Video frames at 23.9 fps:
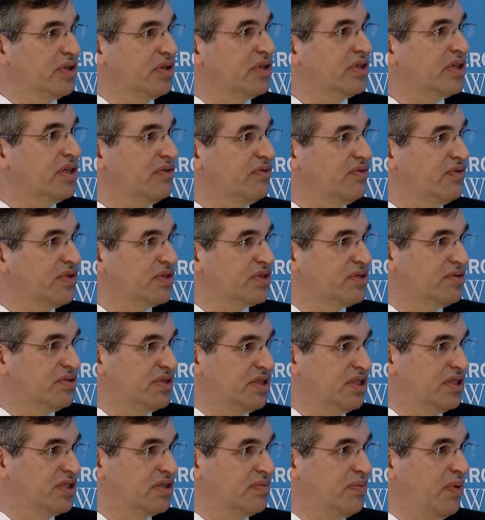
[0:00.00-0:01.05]
looking for
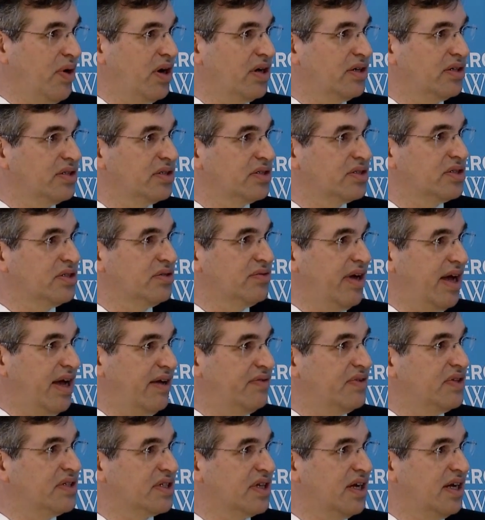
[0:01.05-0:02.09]
strategic partners who
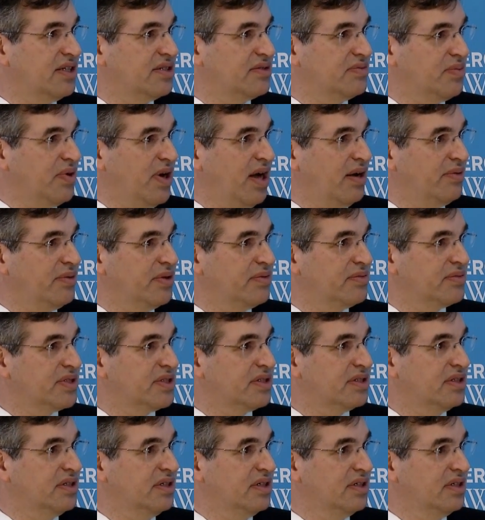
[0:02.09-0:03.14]
have these kinds of
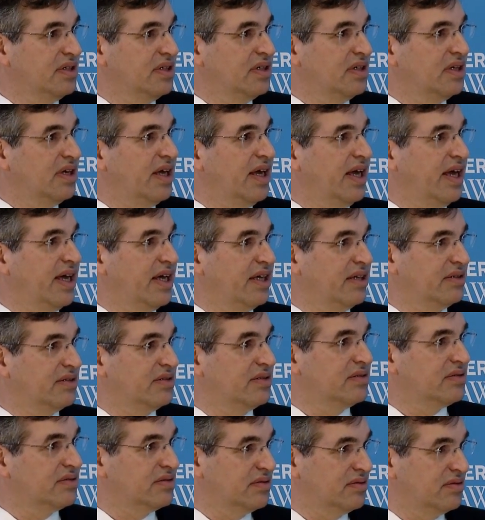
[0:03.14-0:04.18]
problems and
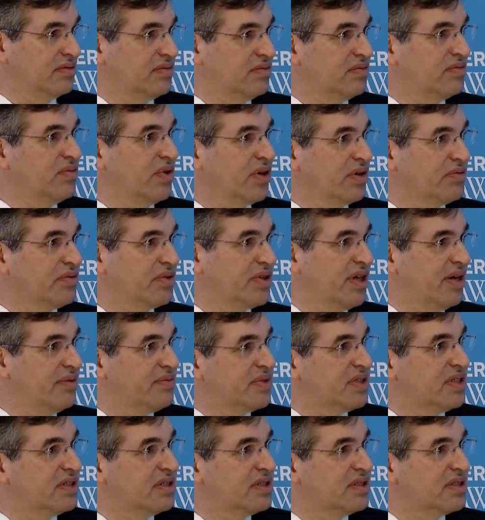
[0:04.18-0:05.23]
work with them
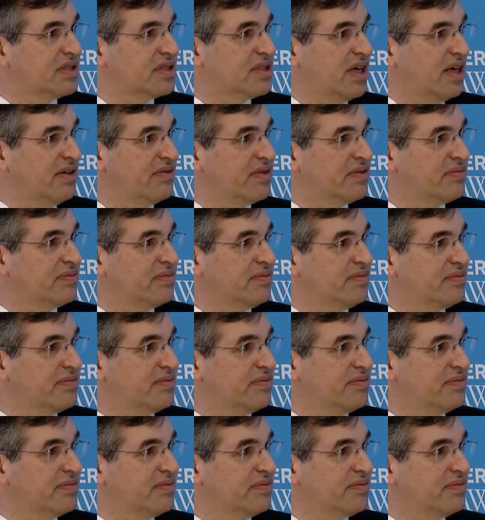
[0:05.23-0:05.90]
to solve them.